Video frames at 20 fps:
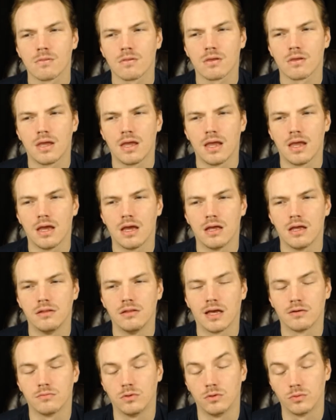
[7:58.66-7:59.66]
and
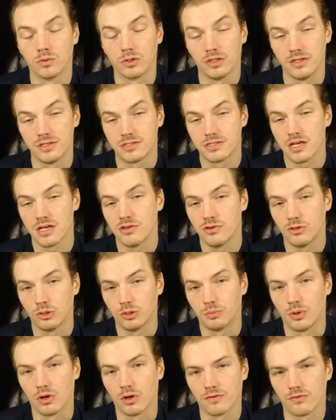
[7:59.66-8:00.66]
that will really set you
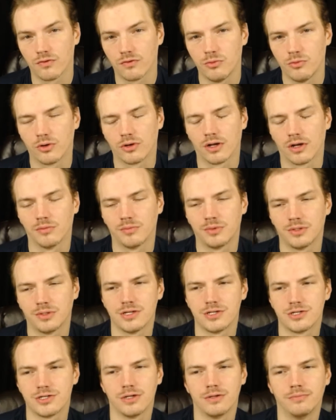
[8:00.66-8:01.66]
apart from your
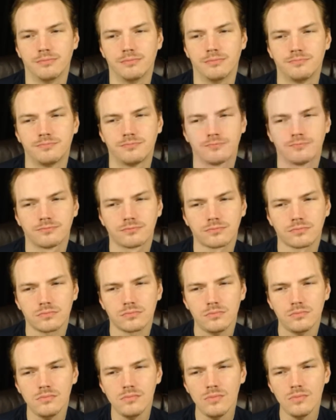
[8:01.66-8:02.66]
competition.
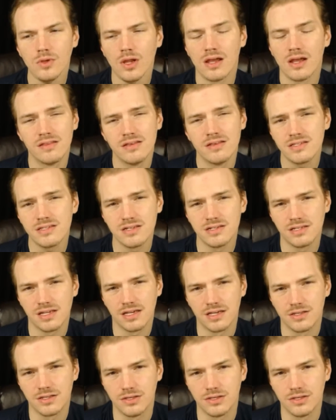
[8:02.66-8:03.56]
And this can take